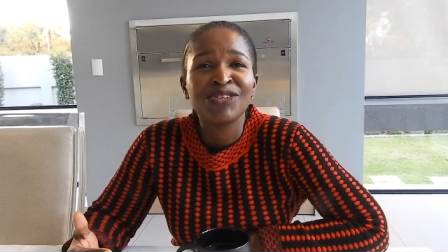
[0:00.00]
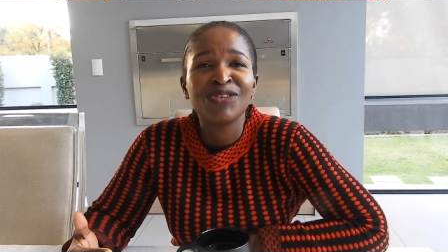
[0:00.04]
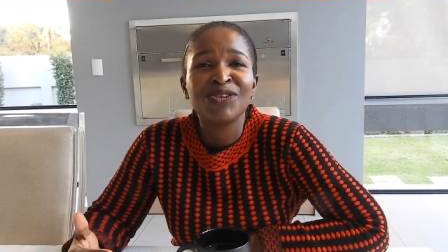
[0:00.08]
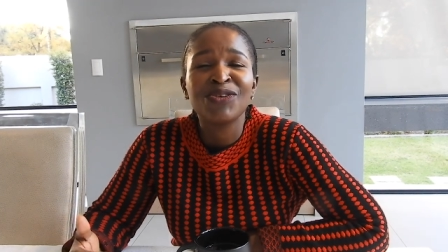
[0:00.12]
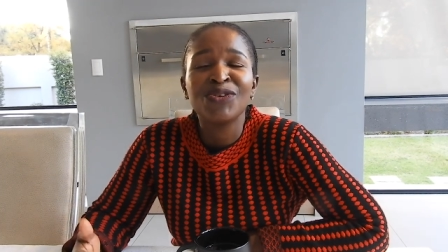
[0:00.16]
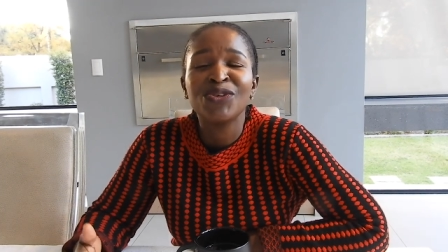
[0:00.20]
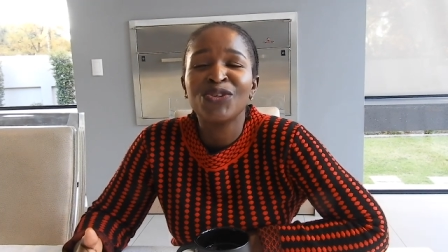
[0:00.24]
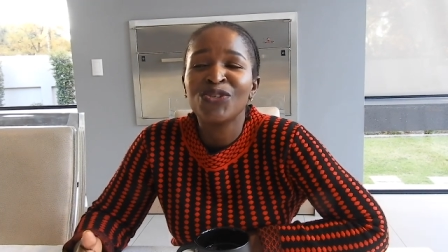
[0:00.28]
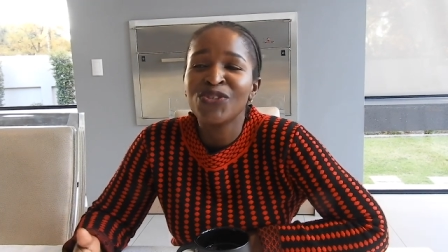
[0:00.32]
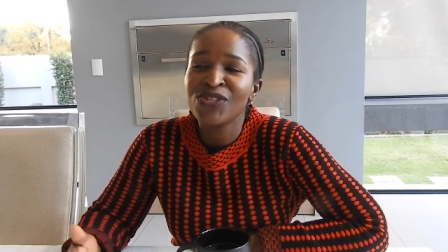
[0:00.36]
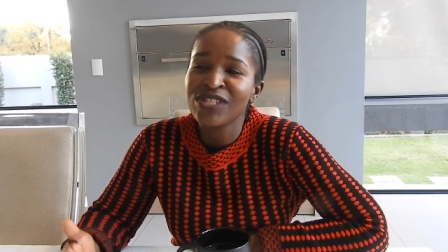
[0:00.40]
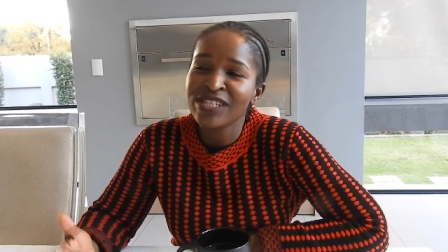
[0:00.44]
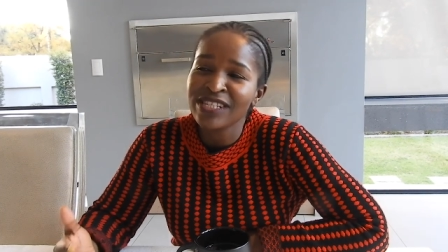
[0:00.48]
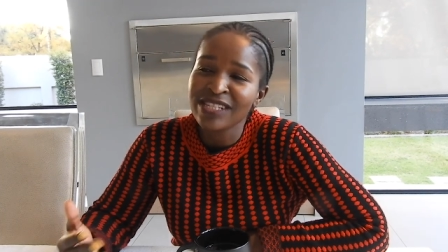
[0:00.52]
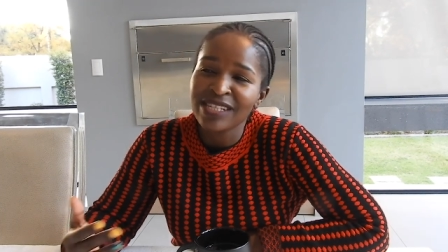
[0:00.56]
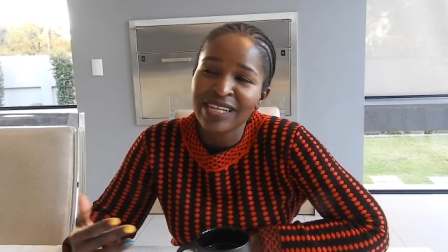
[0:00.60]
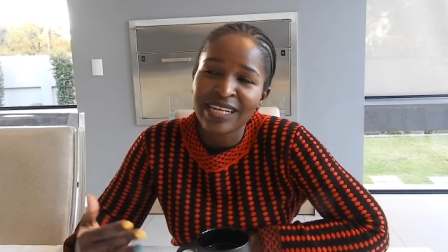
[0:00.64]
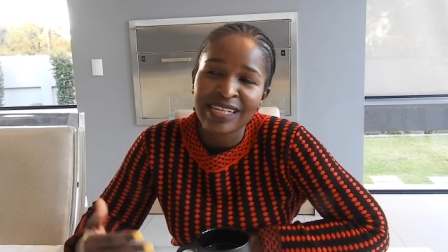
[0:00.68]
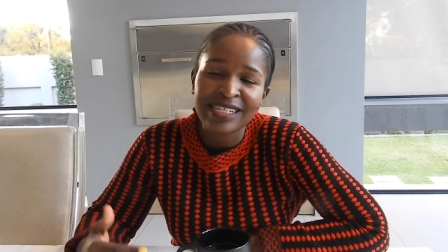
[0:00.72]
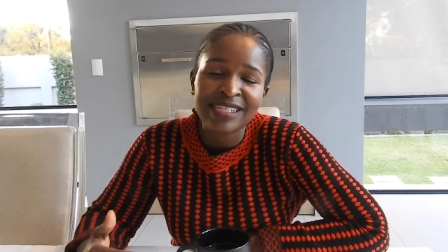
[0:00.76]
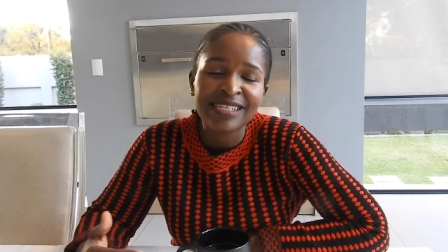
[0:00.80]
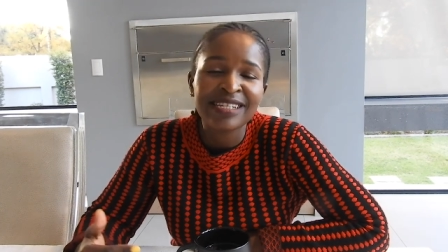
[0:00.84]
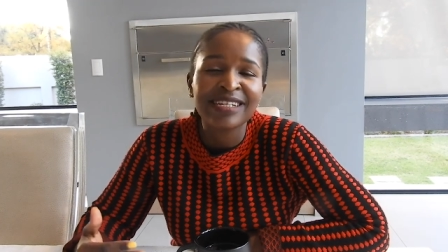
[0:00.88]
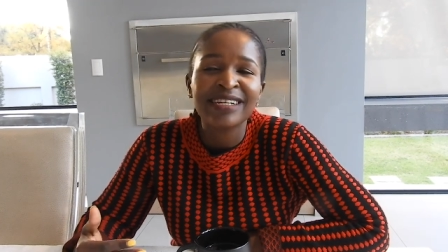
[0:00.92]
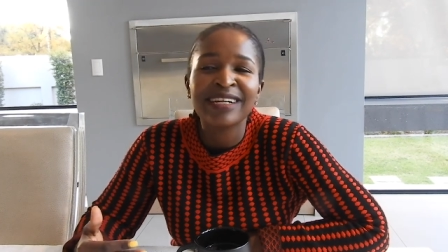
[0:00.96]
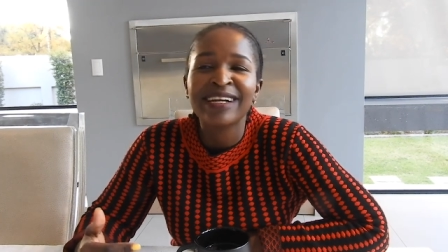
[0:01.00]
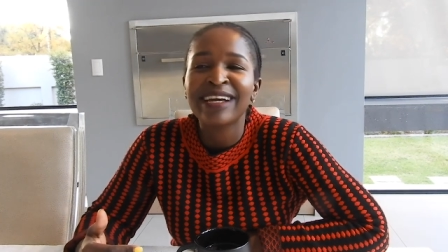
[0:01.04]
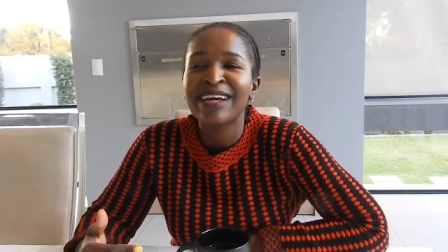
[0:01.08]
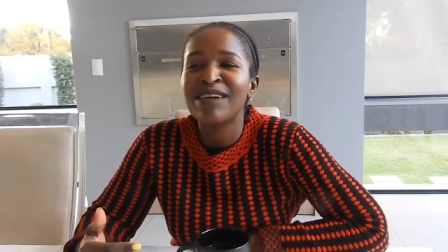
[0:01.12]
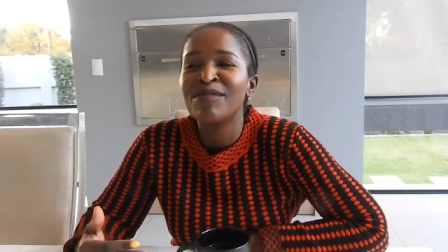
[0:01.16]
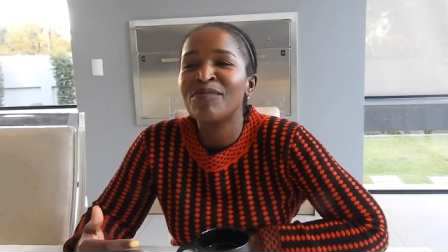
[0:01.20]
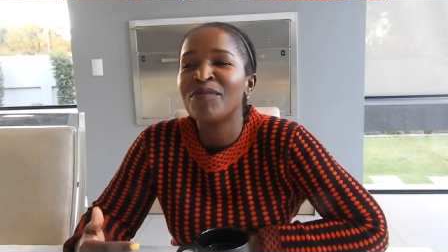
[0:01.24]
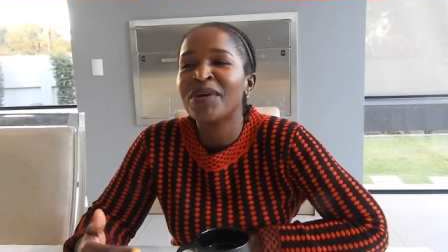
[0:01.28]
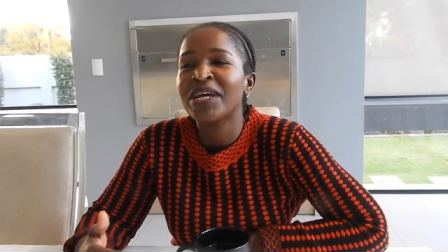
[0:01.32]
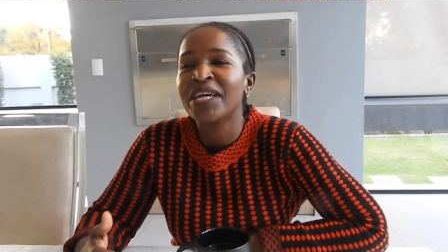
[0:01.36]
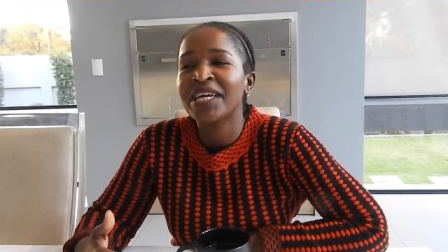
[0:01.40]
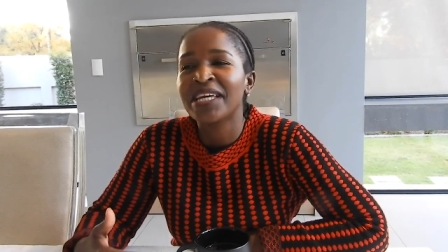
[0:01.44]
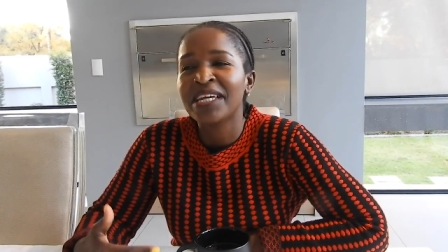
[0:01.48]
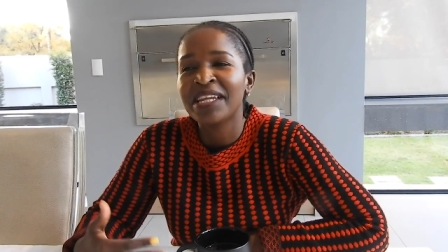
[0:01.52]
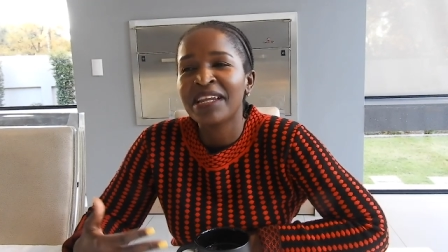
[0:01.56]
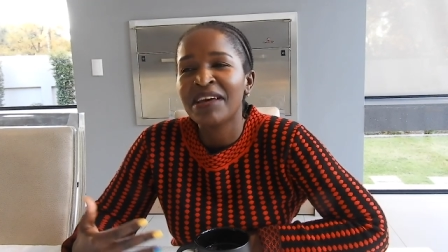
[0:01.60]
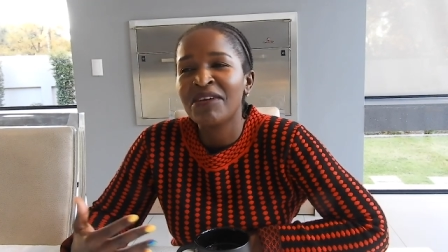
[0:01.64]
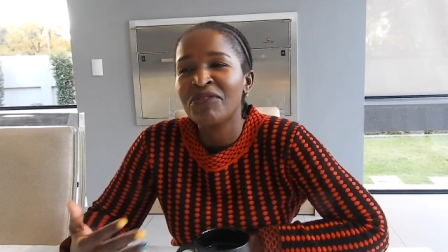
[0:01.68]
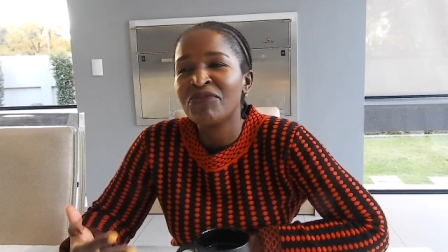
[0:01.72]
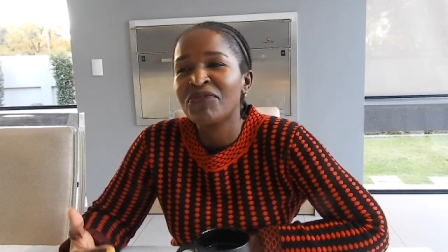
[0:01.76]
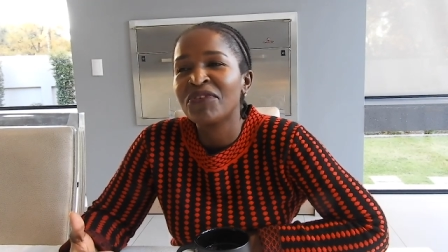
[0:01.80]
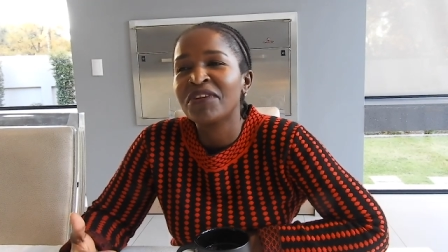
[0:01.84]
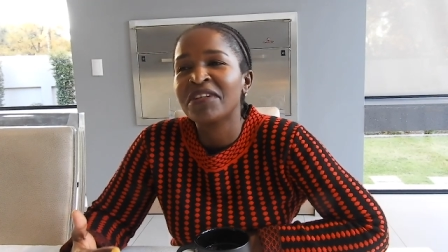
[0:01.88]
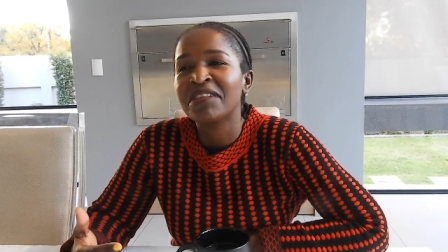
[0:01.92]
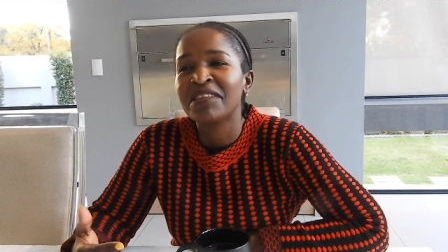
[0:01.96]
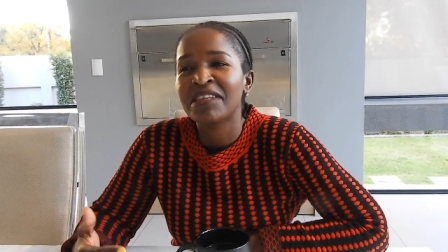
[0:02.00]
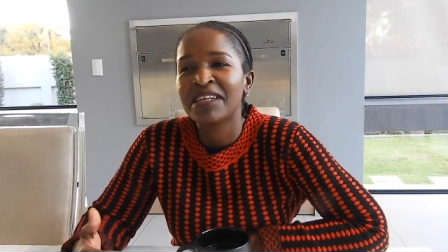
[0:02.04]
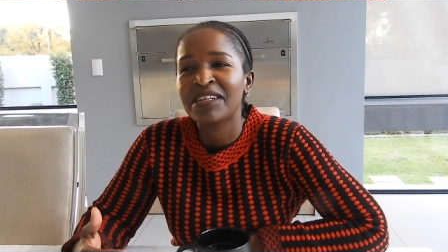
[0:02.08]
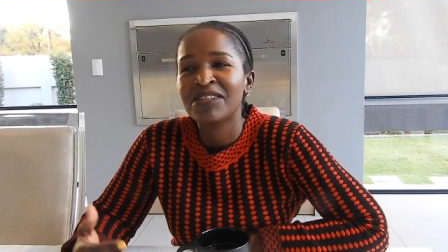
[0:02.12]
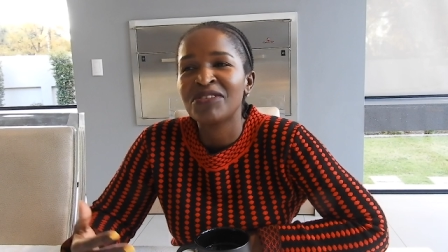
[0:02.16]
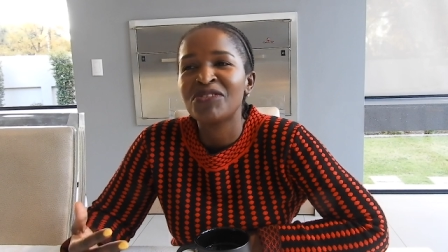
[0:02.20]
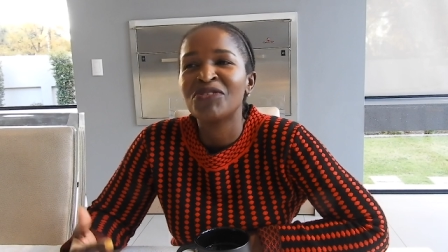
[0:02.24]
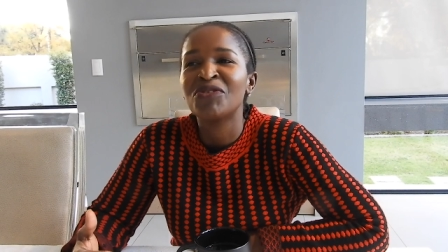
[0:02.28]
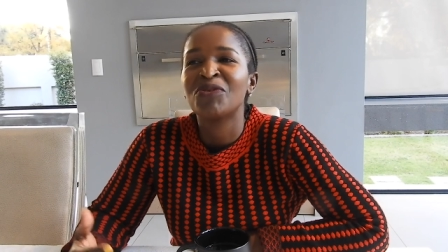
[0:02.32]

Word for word: You know, you, I still came back and I felt that,